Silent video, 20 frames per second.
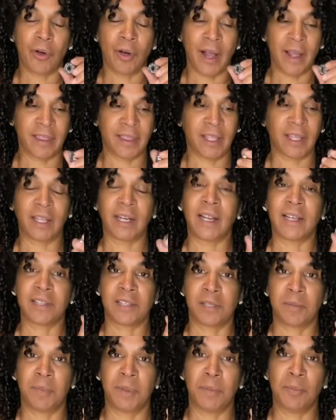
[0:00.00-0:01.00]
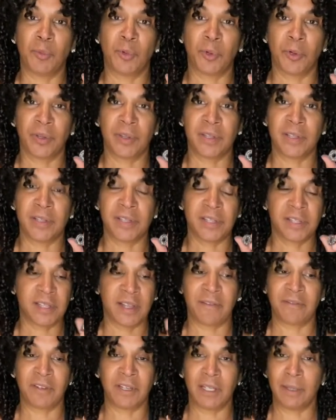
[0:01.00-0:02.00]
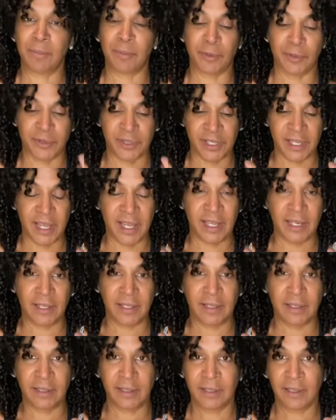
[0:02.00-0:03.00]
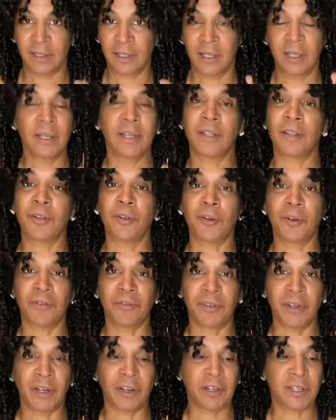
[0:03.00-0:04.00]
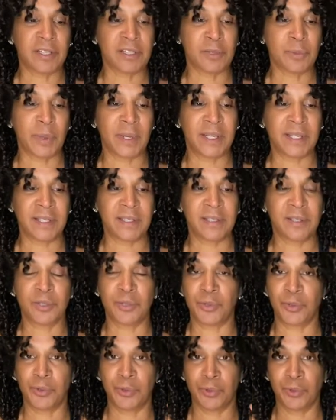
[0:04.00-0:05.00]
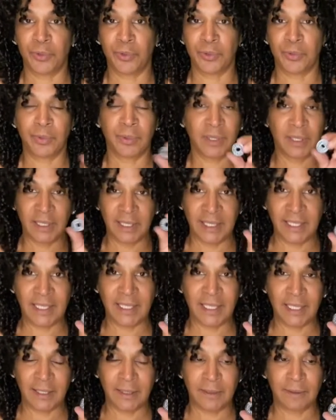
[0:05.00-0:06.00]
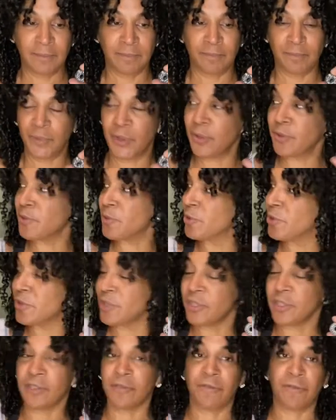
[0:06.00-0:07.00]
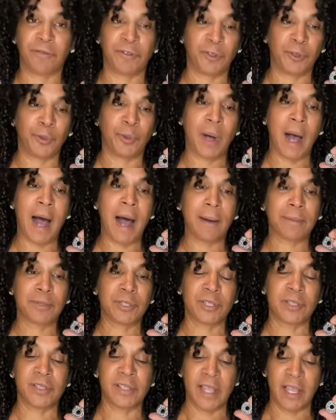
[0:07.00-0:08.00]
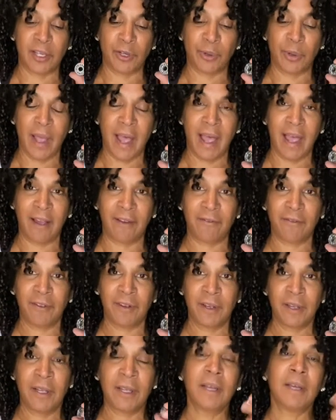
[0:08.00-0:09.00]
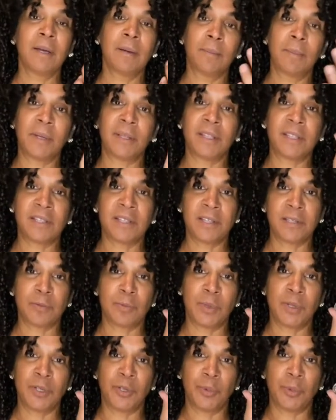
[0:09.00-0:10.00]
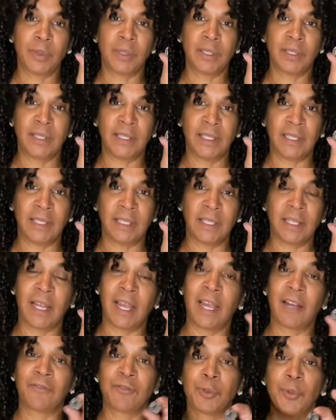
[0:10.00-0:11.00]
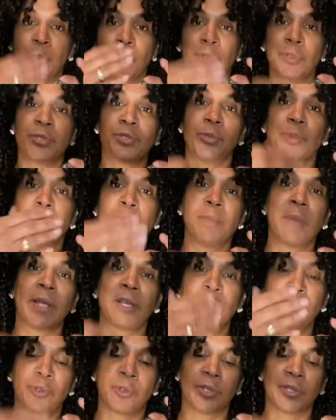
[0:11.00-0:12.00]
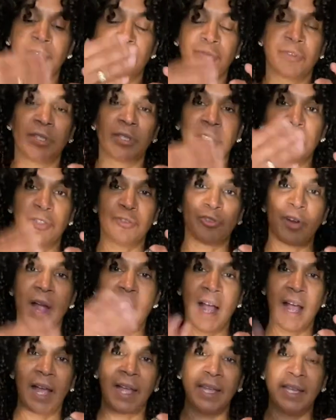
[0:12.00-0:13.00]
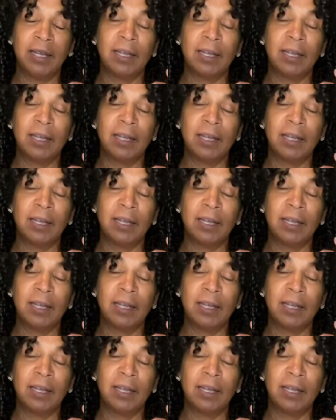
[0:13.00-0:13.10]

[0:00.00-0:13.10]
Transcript: I think it has to be more than 70%. There are various ways to clean it. Those are just a few options that you have. But this is when you would clean it. Afterwards, you would make sure it's really dry.